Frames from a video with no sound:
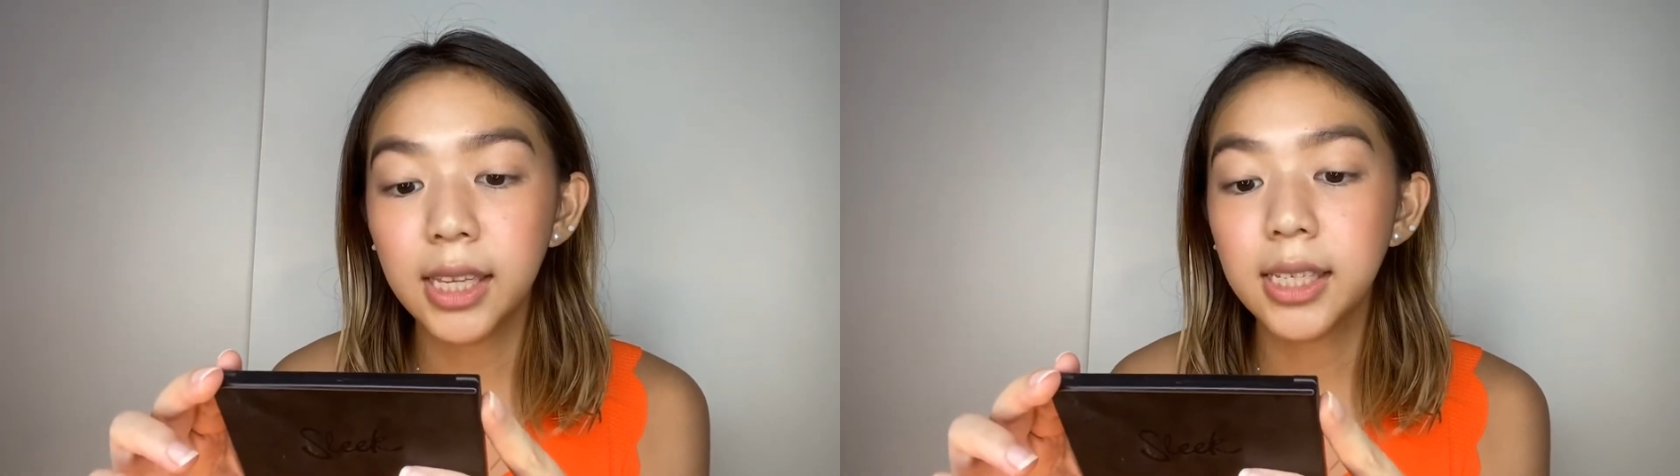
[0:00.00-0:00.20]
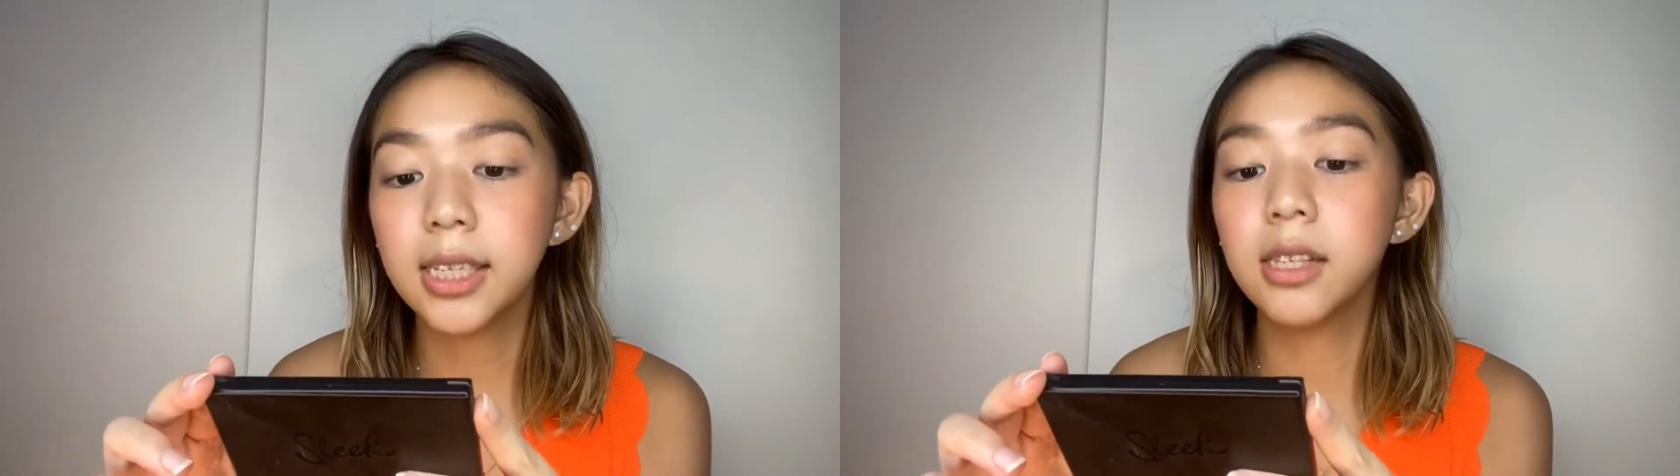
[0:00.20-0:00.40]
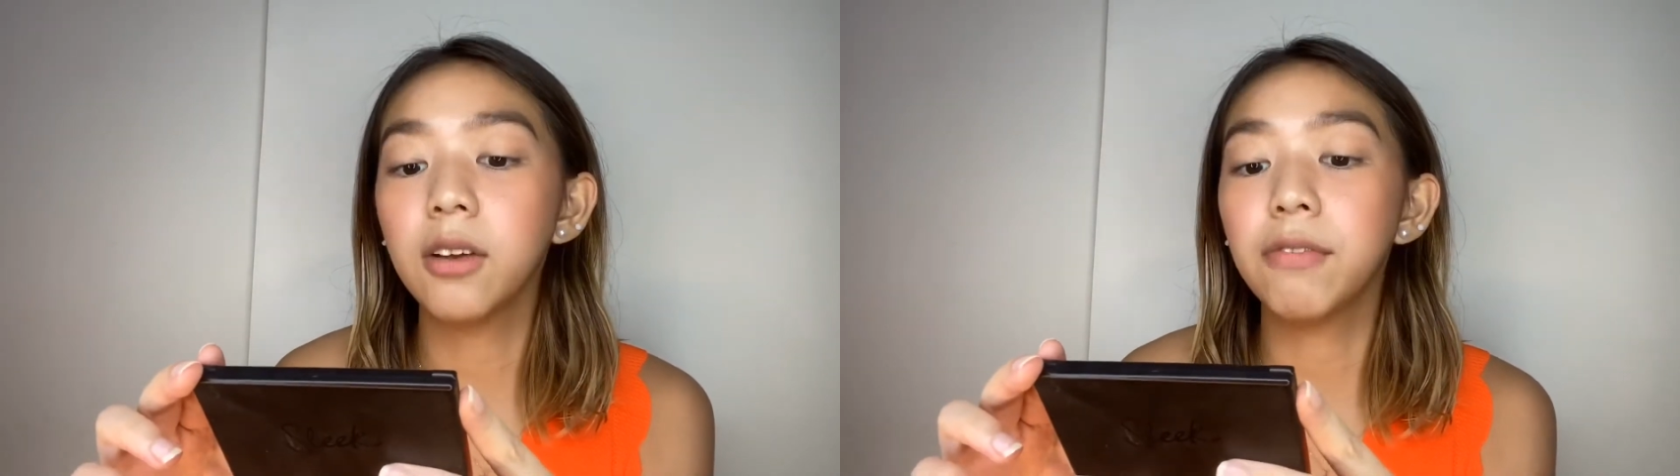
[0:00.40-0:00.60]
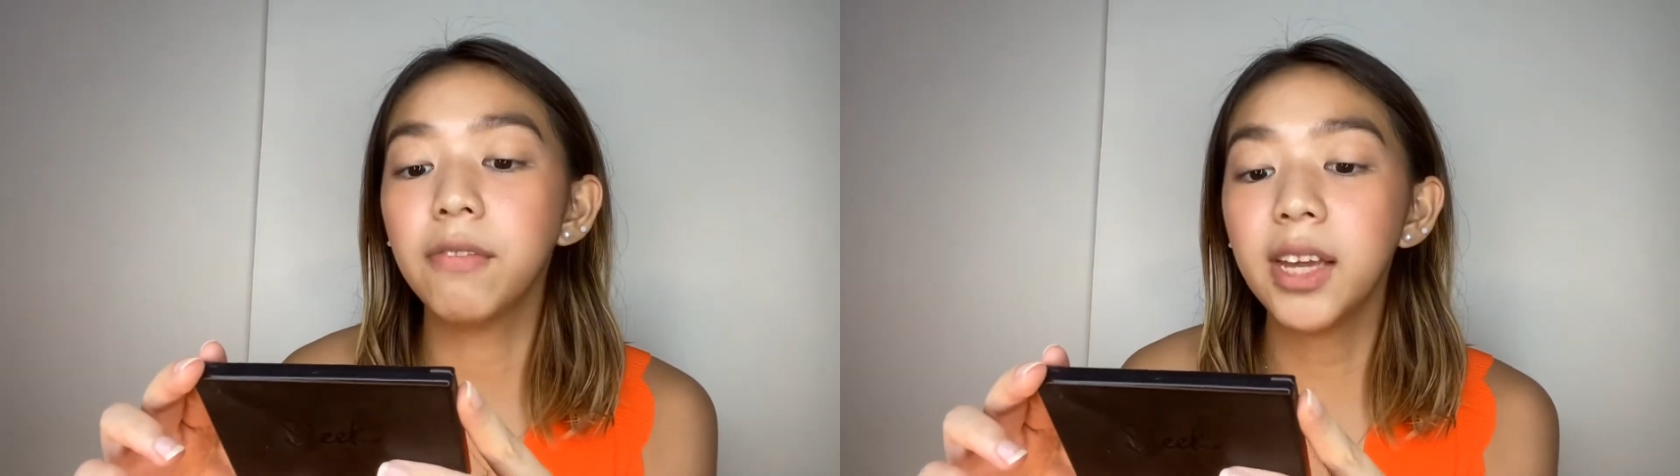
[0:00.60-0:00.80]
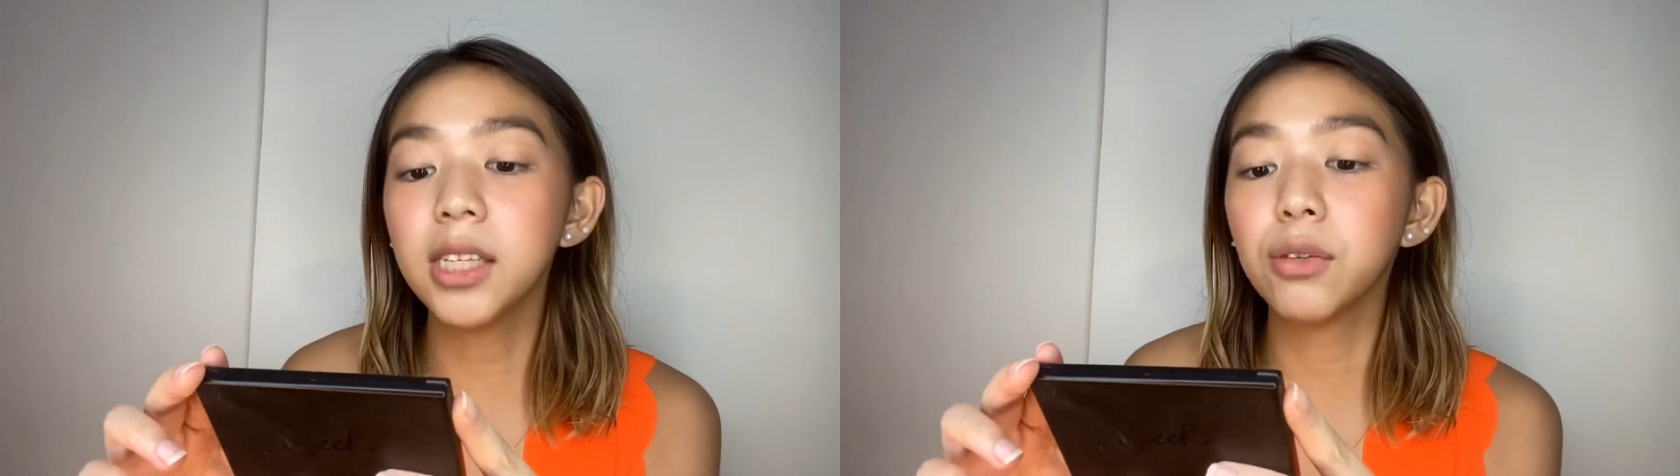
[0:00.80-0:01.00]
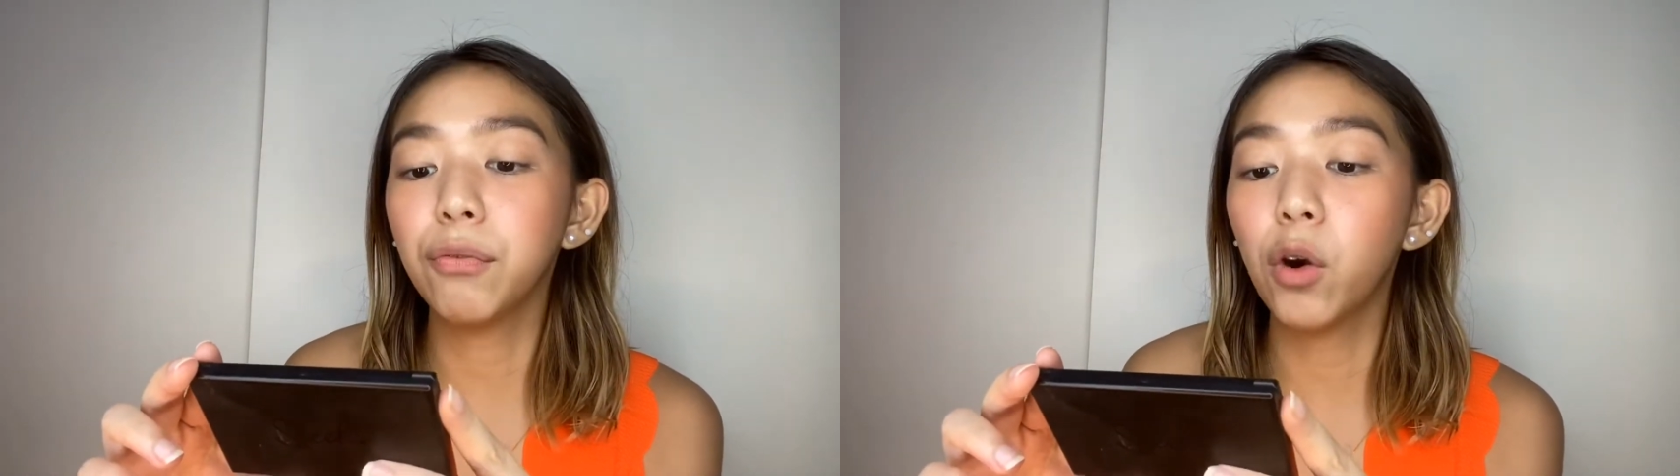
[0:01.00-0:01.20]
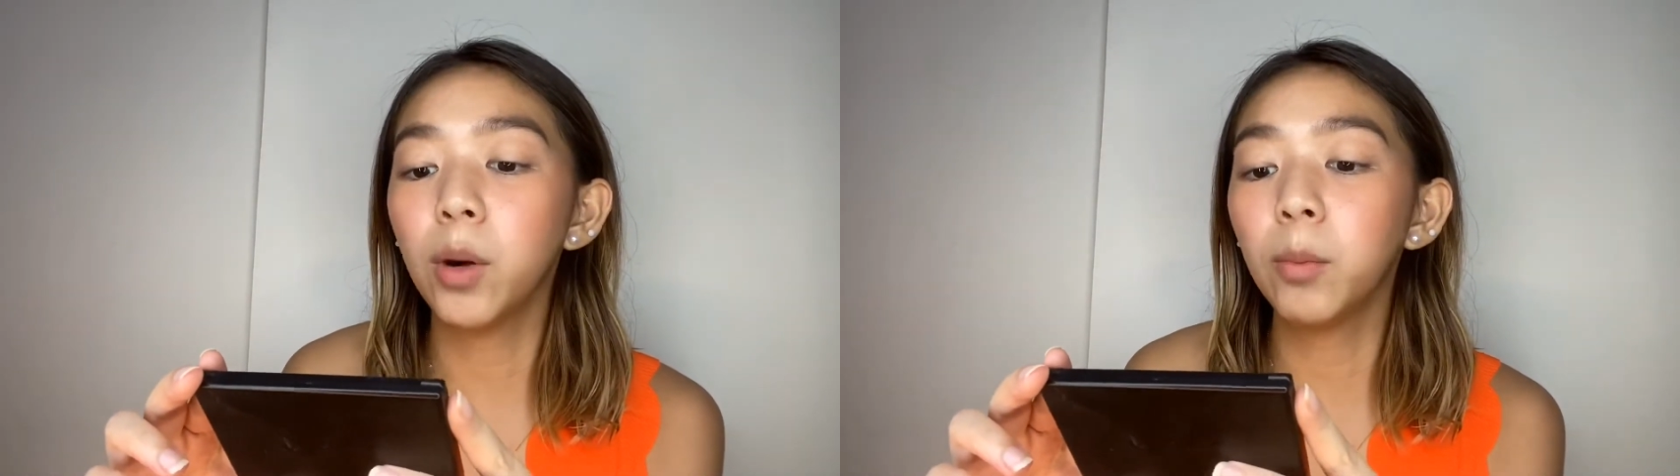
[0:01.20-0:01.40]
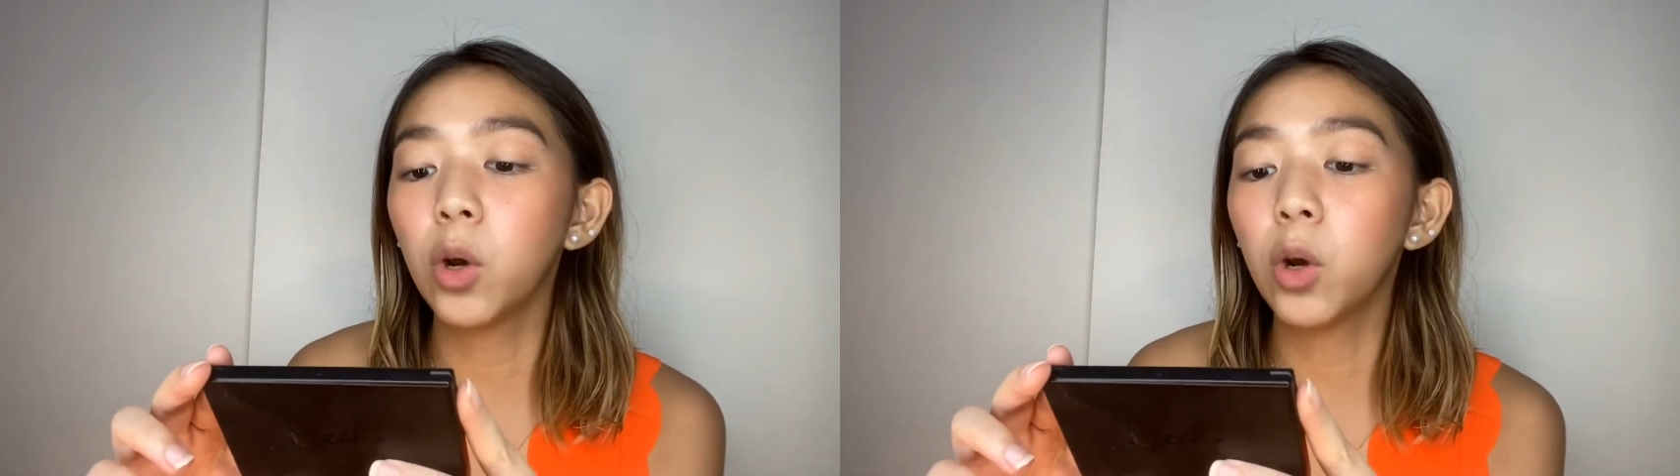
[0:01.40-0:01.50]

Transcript: This is the Face Form